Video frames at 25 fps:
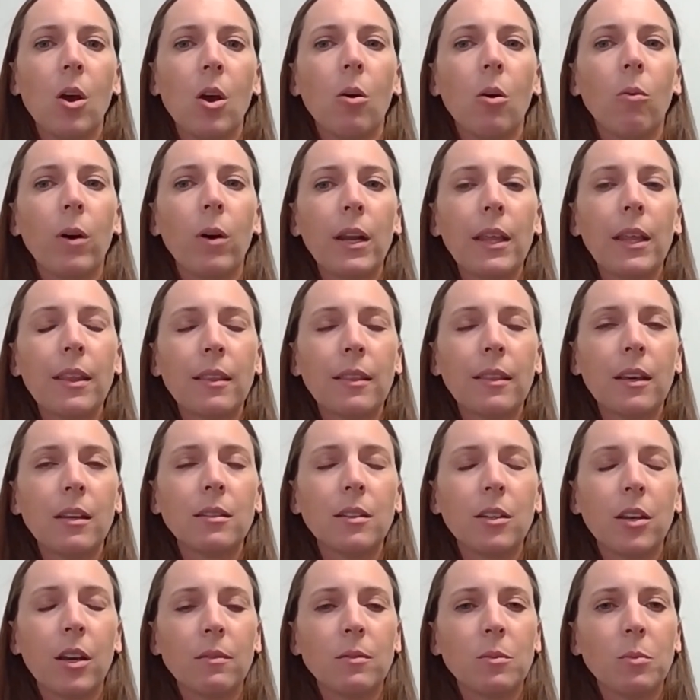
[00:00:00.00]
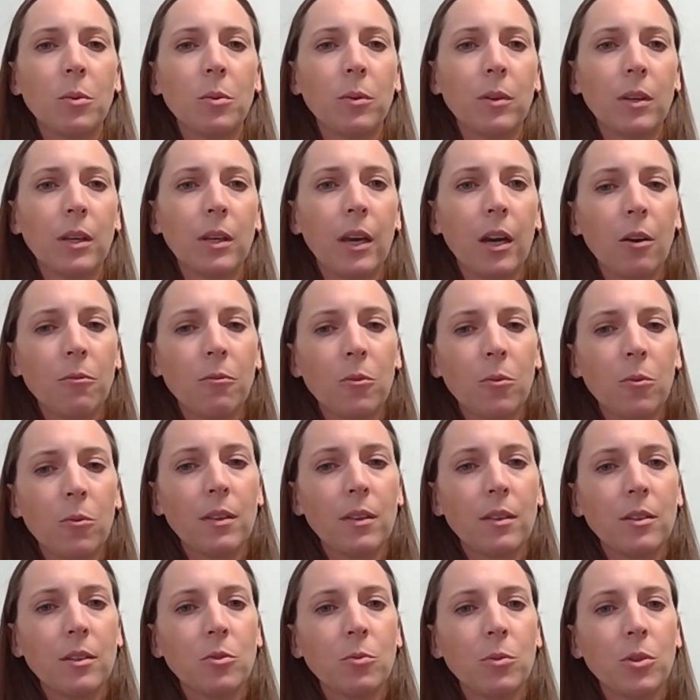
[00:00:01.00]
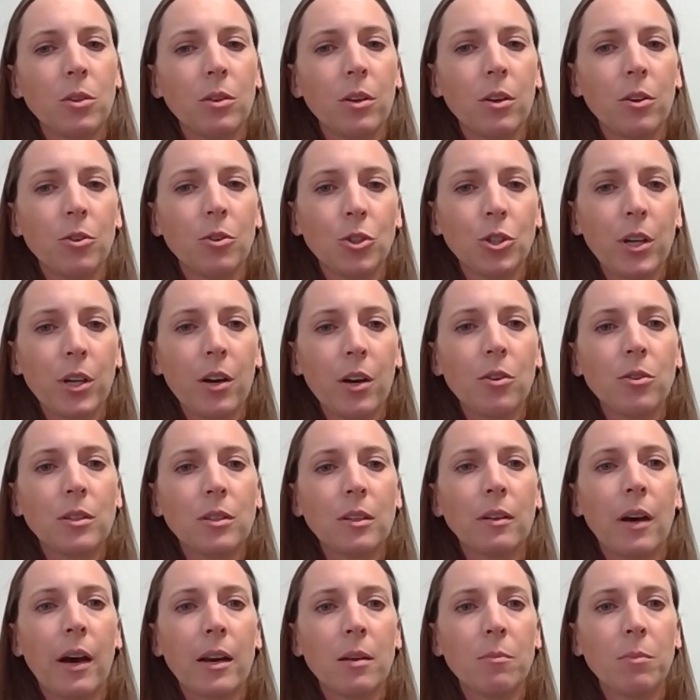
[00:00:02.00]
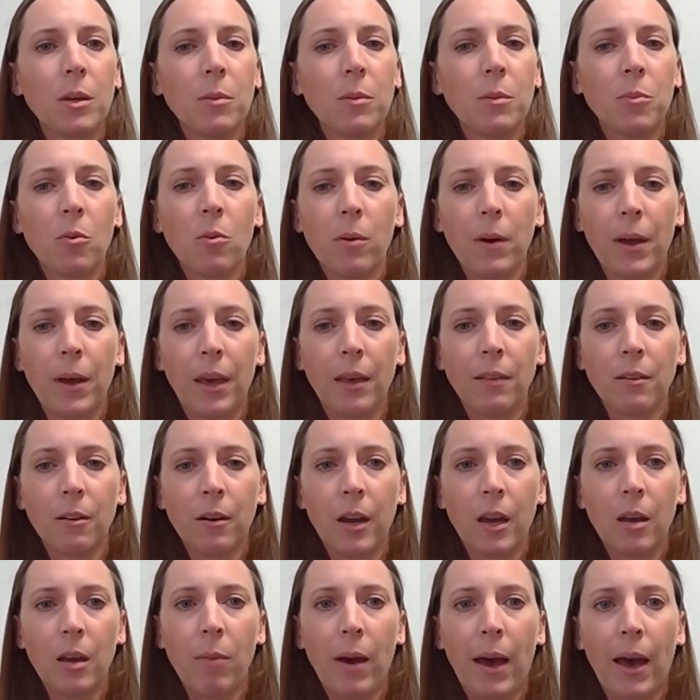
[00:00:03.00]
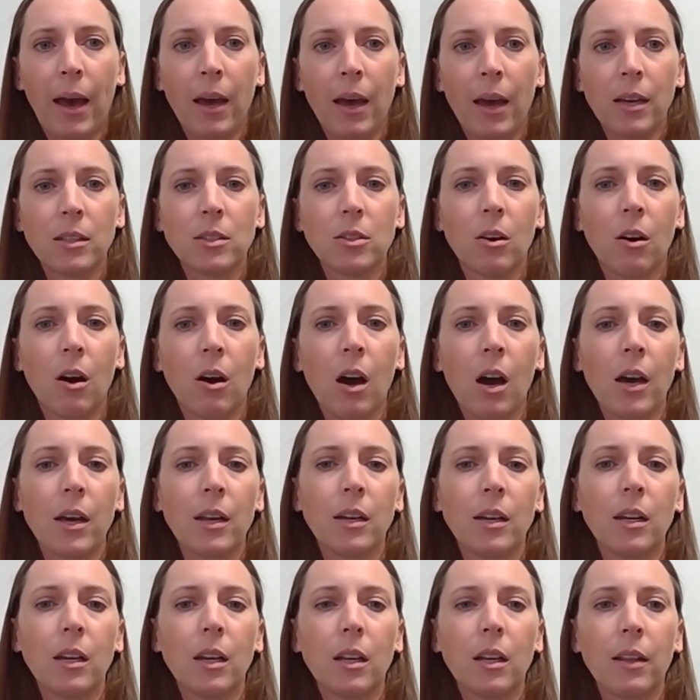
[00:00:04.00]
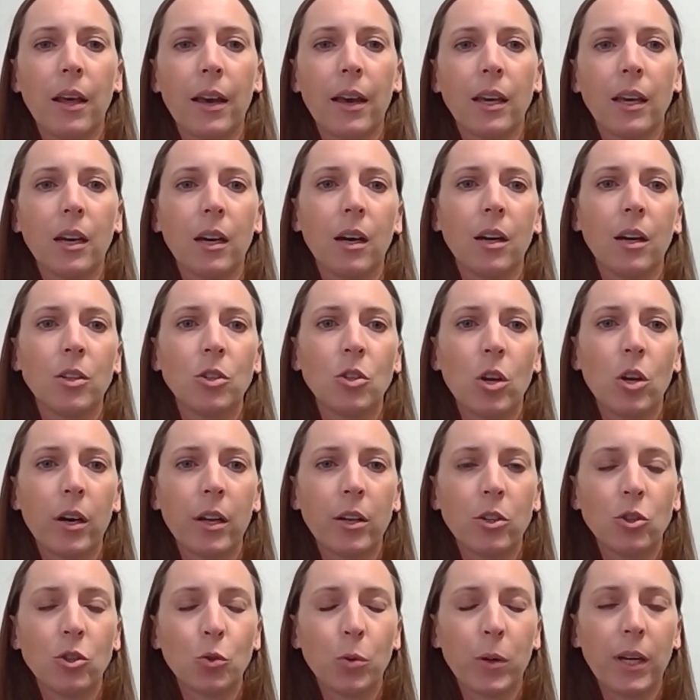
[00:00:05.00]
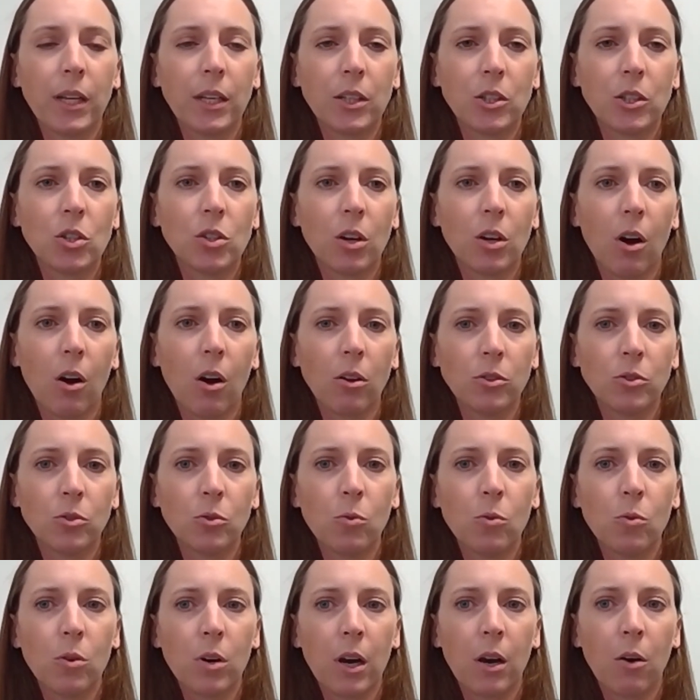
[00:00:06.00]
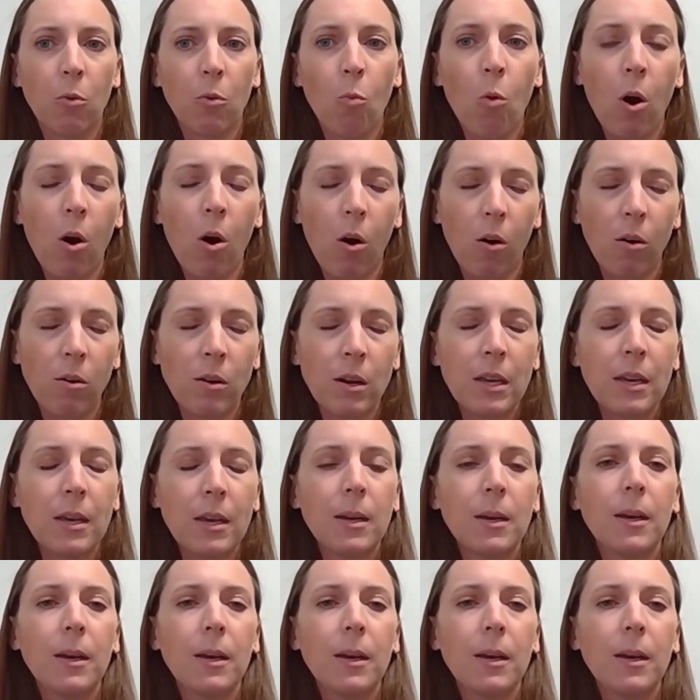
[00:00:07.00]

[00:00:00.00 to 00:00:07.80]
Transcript: one of the things that you have to be really careful is when you go to shows, a lot of people will hang their hay bags on like a adjoining stall door, a wall.